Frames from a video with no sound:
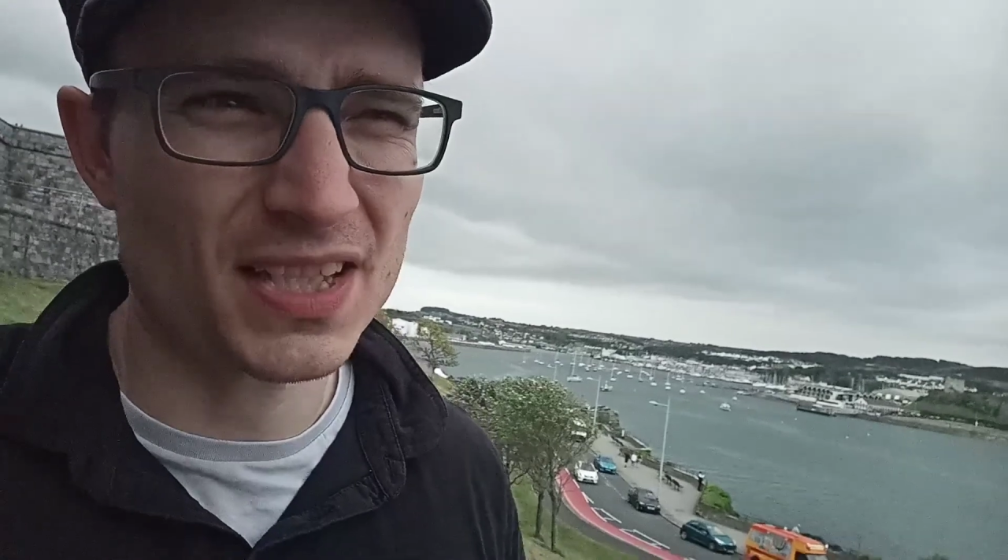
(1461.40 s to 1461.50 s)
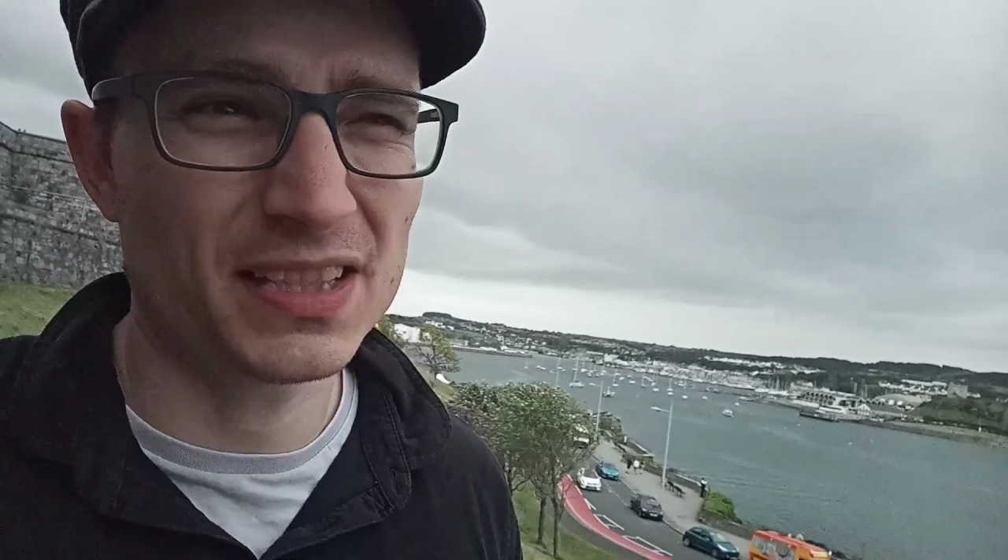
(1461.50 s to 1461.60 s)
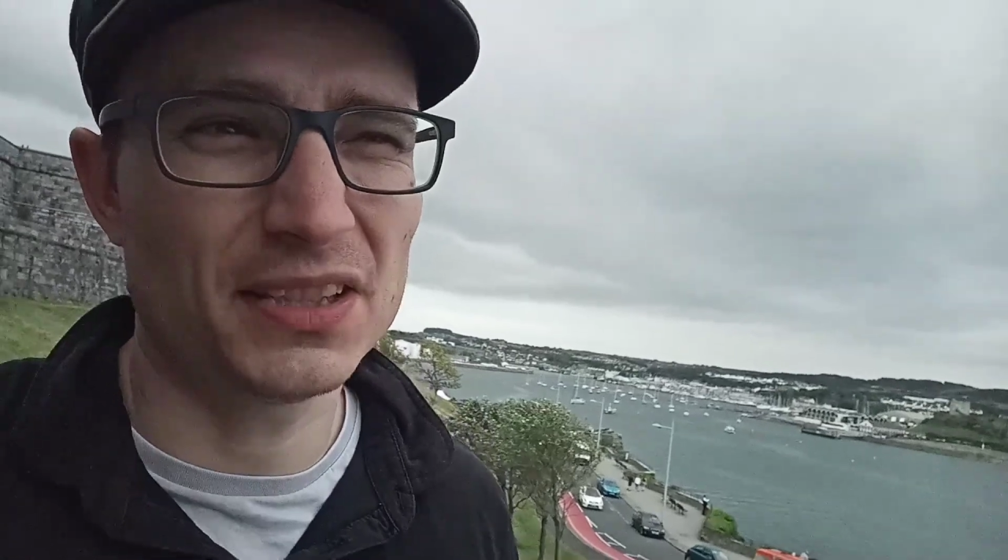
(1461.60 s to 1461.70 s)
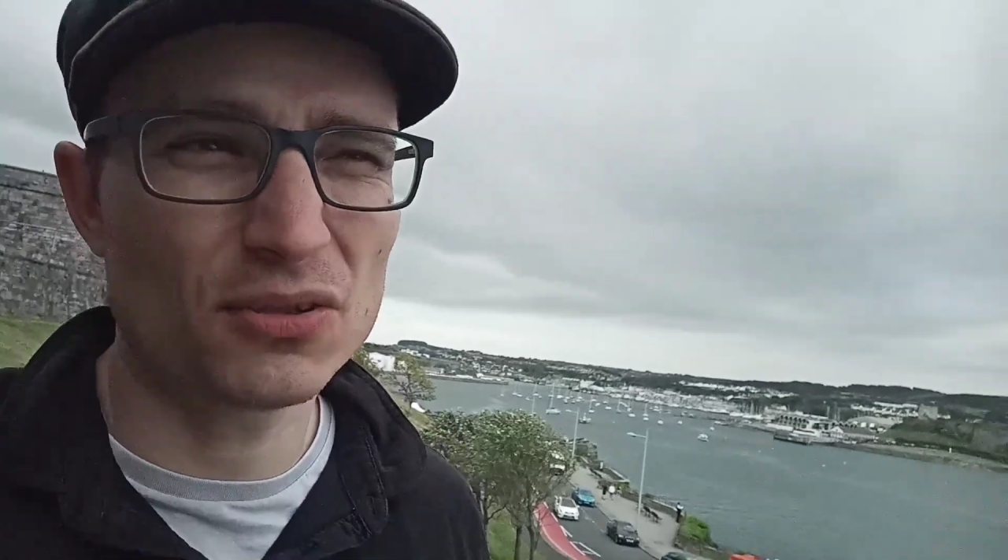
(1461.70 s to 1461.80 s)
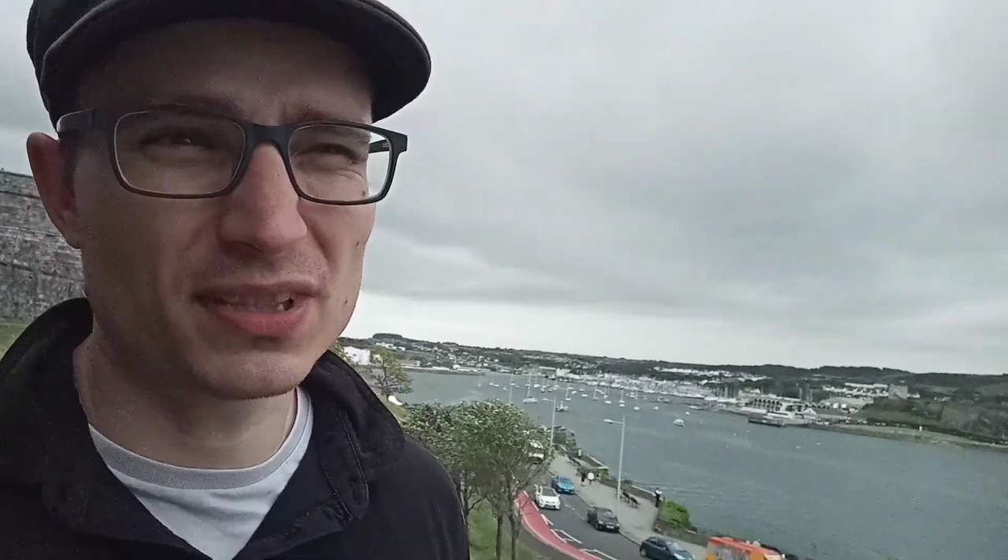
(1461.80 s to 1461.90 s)

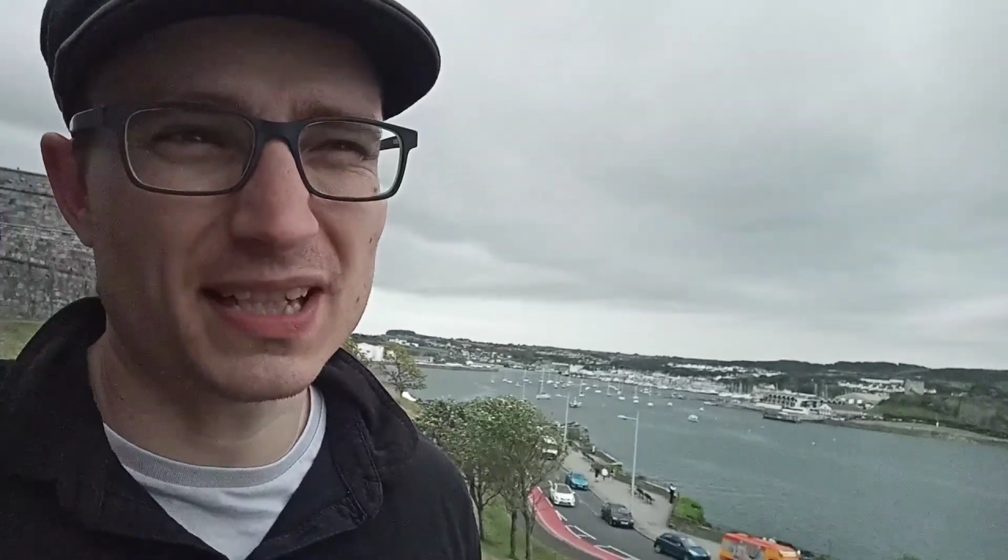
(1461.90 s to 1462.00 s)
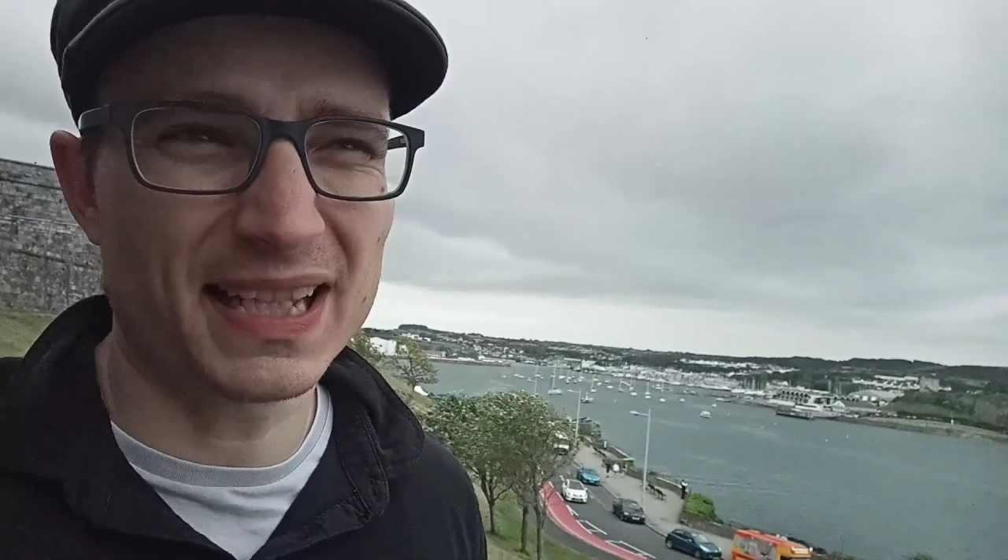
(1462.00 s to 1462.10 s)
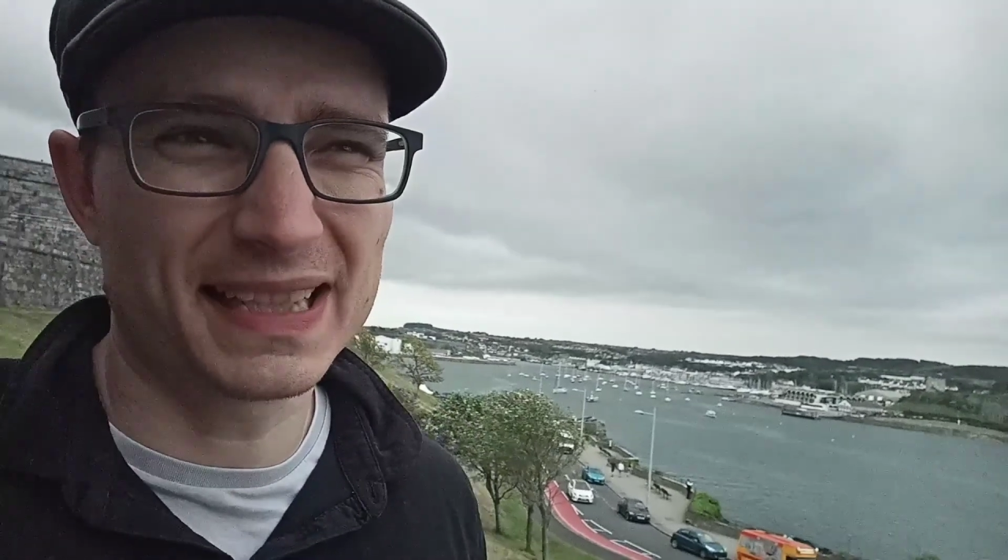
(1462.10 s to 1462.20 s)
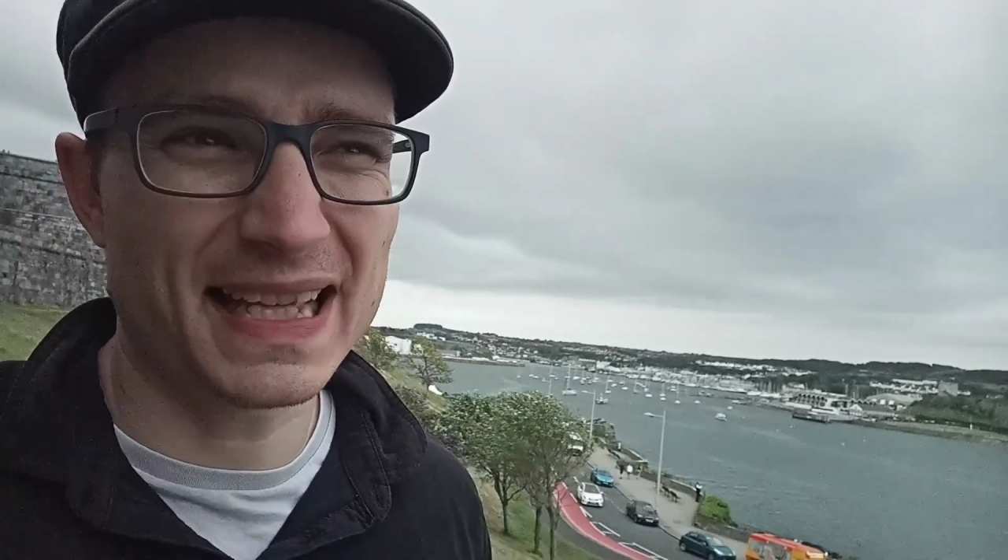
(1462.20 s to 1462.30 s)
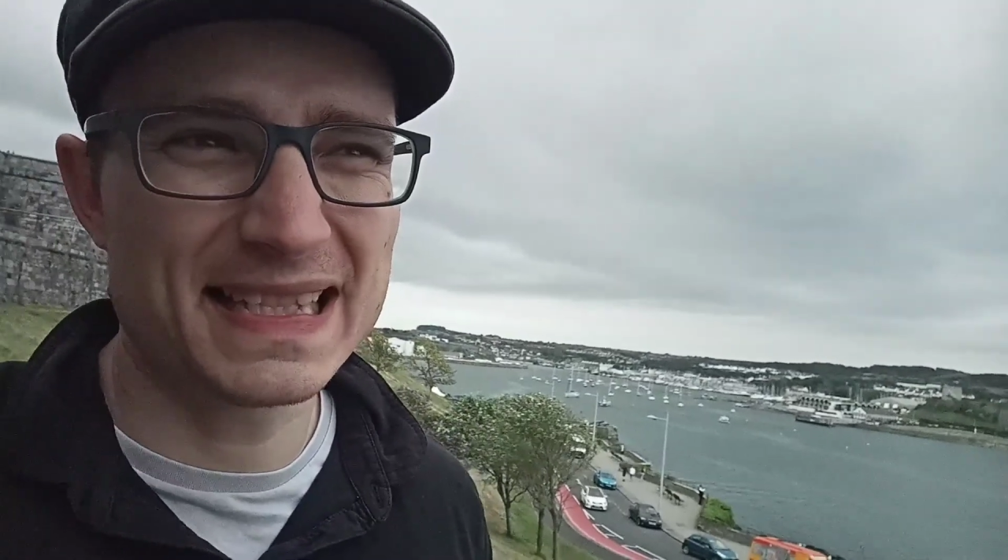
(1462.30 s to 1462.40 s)
They looked at it
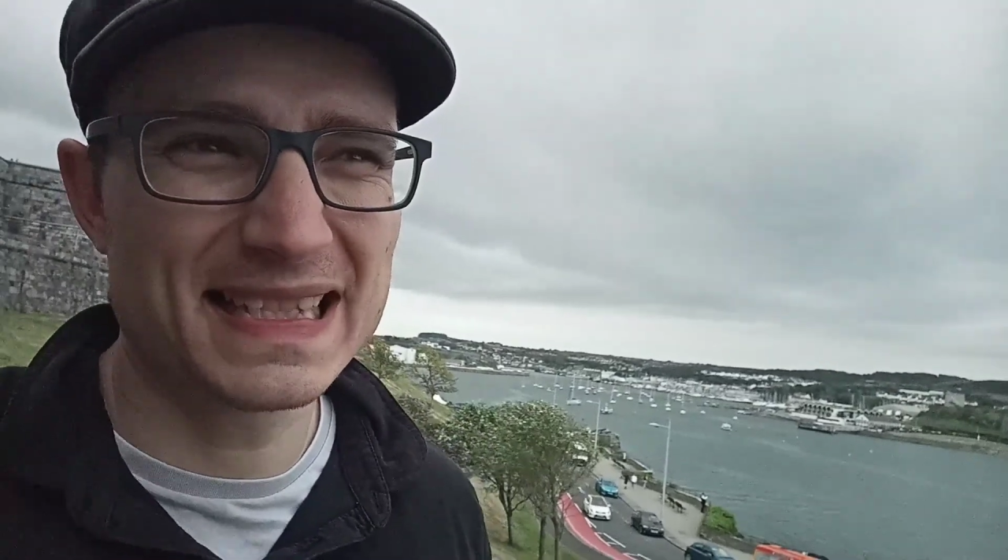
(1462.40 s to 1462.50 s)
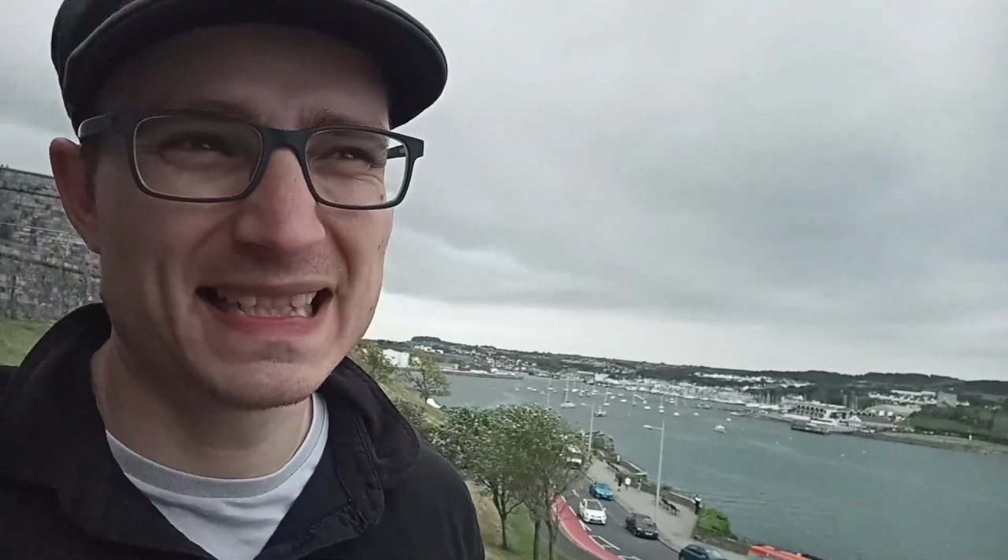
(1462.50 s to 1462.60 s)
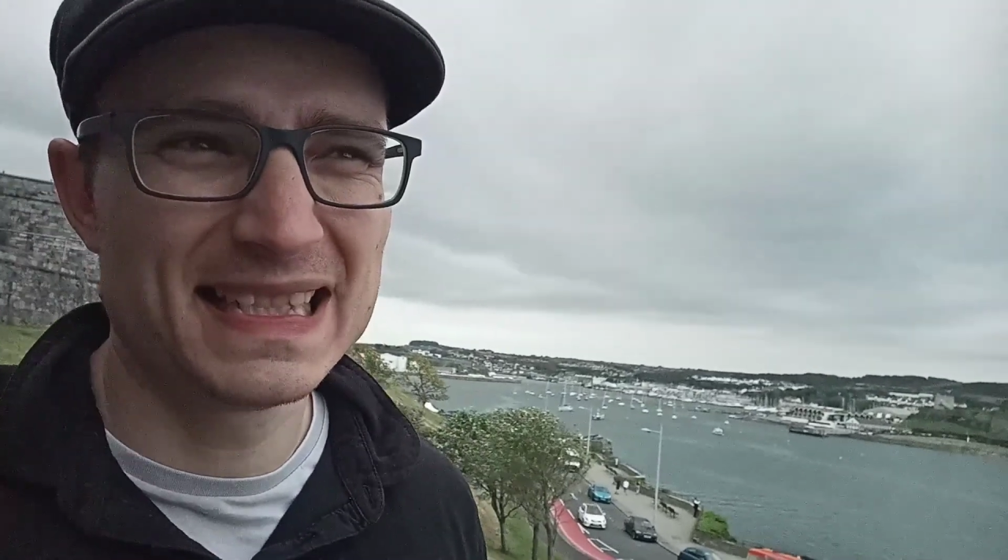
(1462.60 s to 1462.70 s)
again,